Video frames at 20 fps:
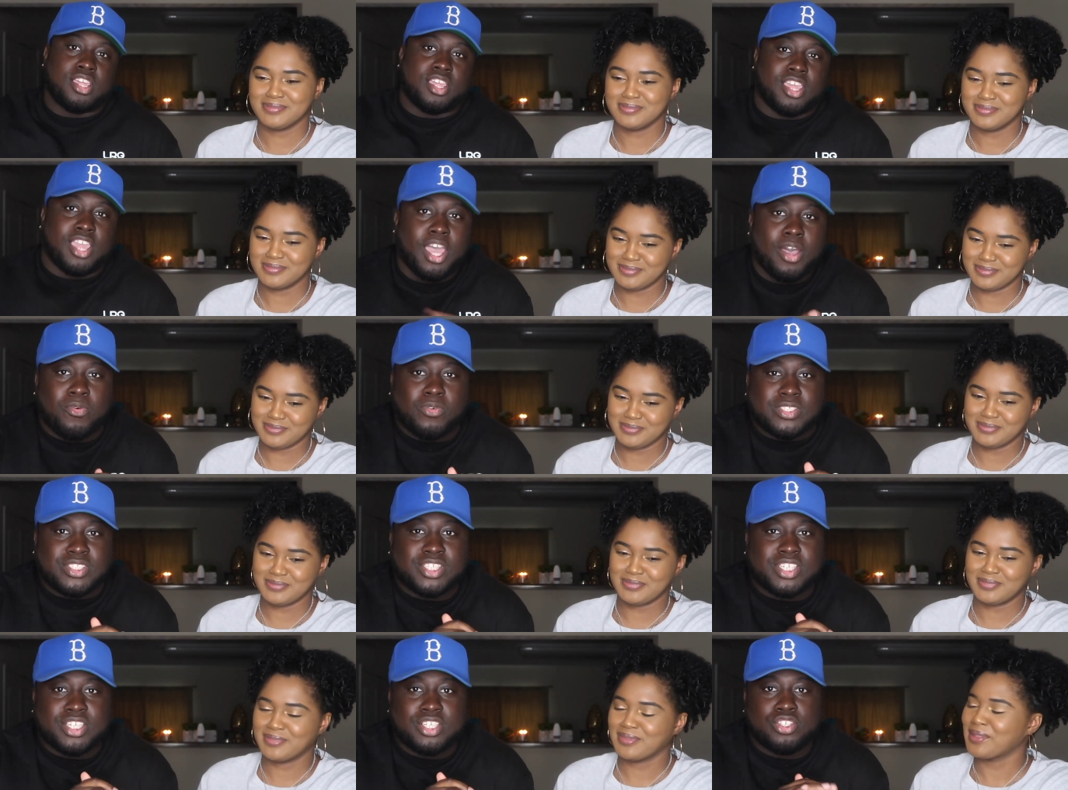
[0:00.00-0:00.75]
Speaker 1: Yeah,
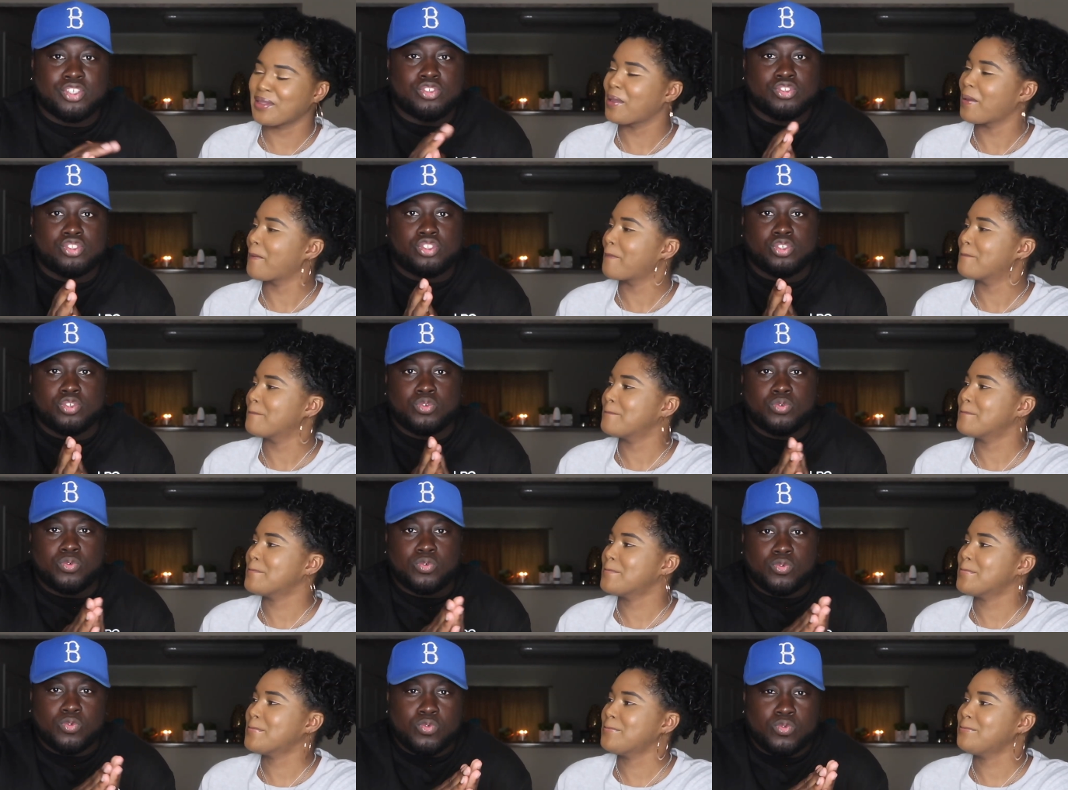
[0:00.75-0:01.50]
what's good,
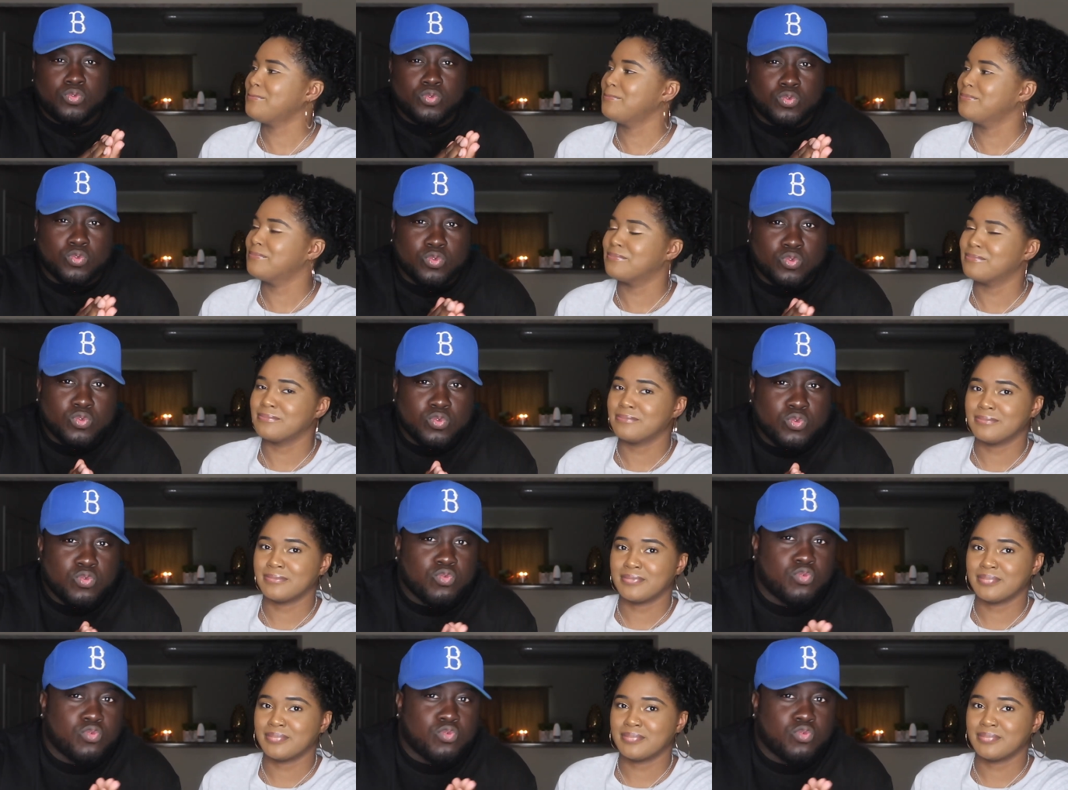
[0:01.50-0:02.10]
YouTube? Ooh.